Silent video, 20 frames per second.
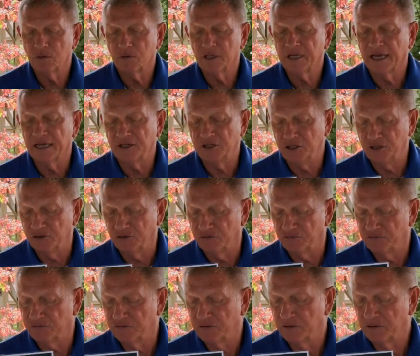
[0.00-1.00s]
the idea
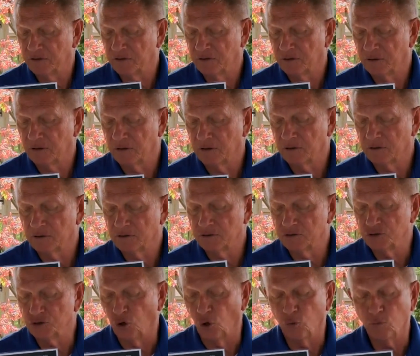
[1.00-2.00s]
of
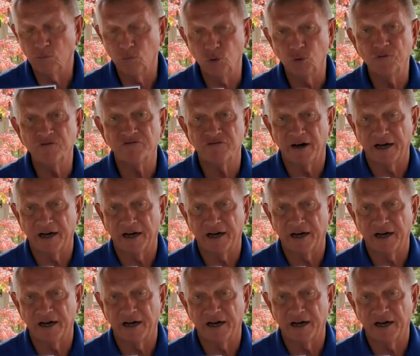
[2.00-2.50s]
don't move